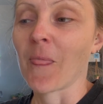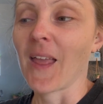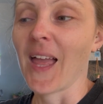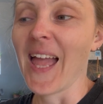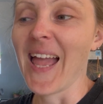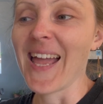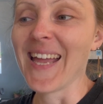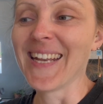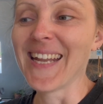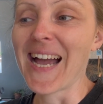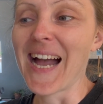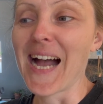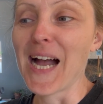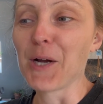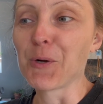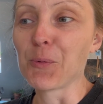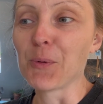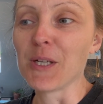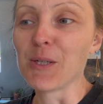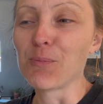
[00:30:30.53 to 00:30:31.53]
And I
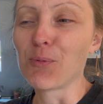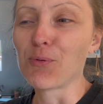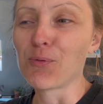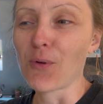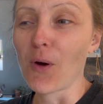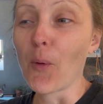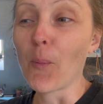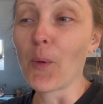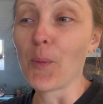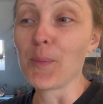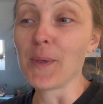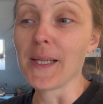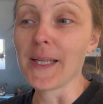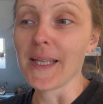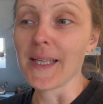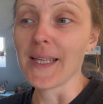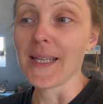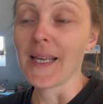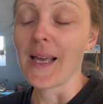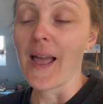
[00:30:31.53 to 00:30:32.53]
will
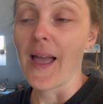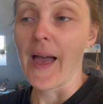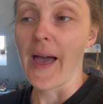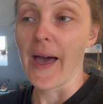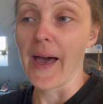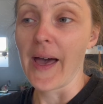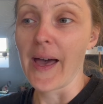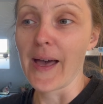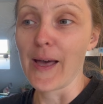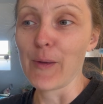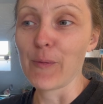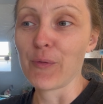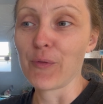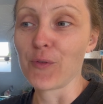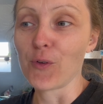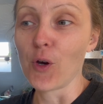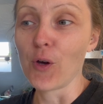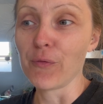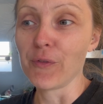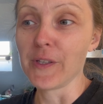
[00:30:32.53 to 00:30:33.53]
probably have
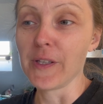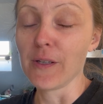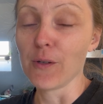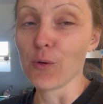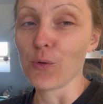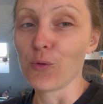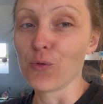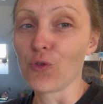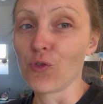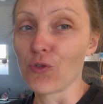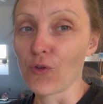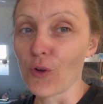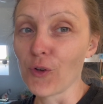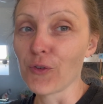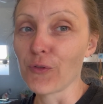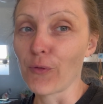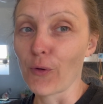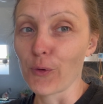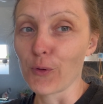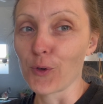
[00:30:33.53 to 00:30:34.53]
a video just
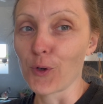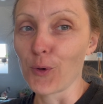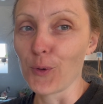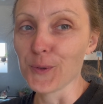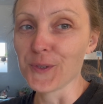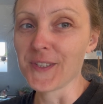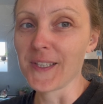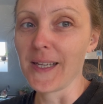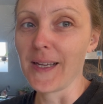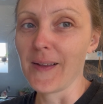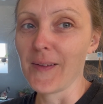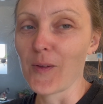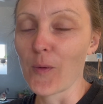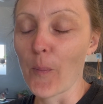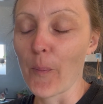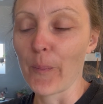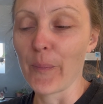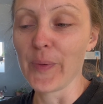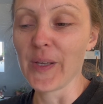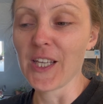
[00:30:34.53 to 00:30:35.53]
for the
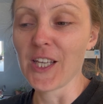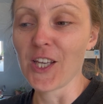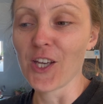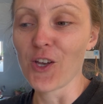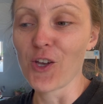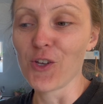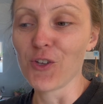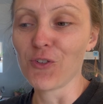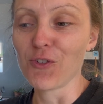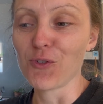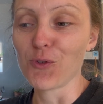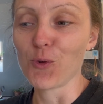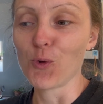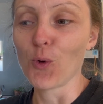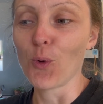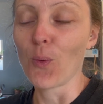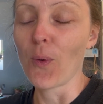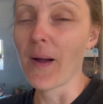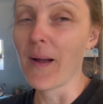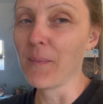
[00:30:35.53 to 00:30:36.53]
corset, because the
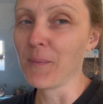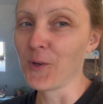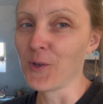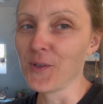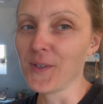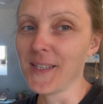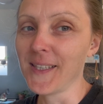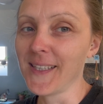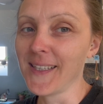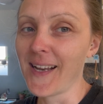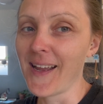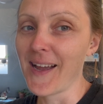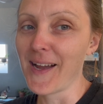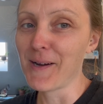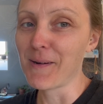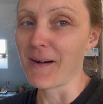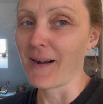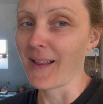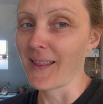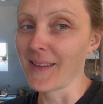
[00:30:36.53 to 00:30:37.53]
way I'm going now,
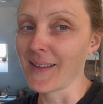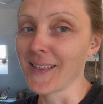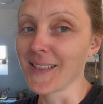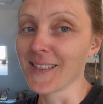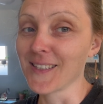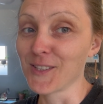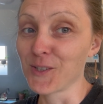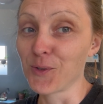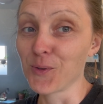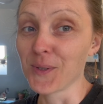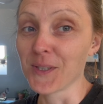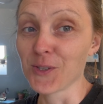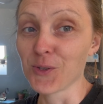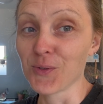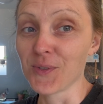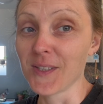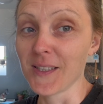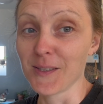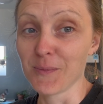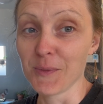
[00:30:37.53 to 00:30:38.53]
I think it's going to
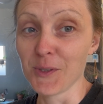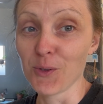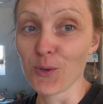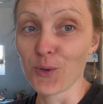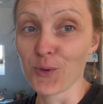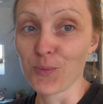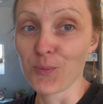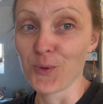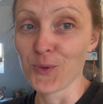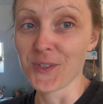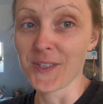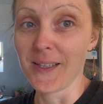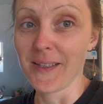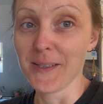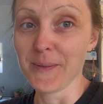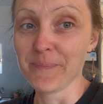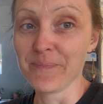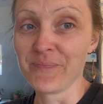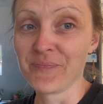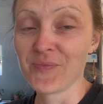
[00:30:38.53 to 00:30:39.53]
take me a lot more
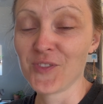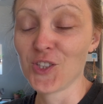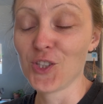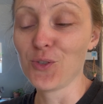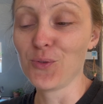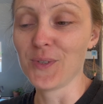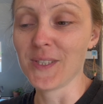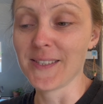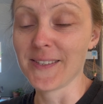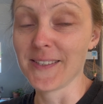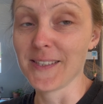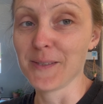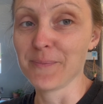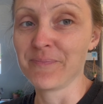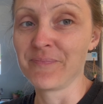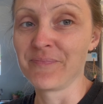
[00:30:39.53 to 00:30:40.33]
time. So we'll see.